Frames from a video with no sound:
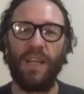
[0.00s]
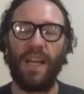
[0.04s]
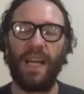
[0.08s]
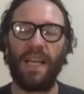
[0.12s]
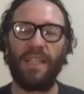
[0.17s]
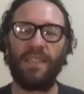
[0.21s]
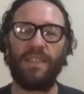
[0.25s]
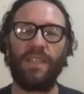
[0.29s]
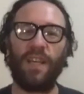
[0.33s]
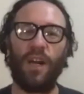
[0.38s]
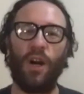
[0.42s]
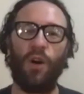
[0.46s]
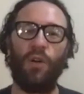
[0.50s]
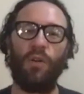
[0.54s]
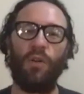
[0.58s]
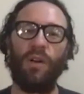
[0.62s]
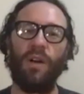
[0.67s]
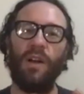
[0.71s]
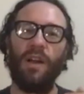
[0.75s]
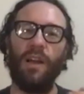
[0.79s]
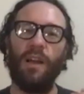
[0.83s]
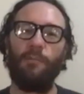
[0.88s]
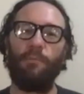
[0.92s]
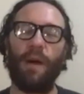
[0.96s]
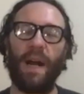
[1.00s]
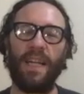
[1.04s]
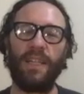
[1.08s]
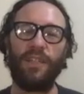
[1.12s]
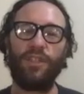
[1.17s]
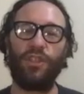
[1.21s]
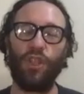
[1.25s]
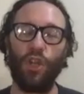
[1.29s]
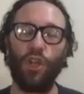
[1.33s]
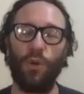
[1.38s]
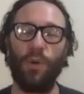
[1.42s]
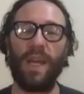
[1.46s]
And so by
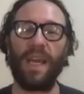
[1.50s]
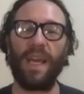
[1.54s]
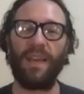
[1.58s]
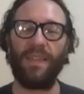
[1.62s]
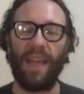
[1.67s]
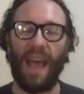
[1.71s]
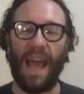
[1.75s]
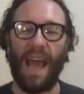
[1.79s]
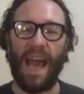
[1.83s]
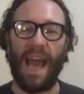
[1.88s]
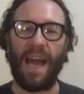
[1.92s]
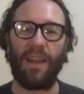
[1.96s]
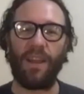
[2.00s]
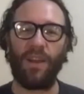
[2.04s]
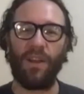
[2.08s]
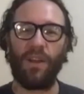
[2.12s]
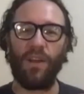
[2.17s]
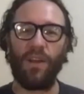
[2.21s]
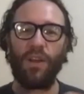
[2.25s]
doing that,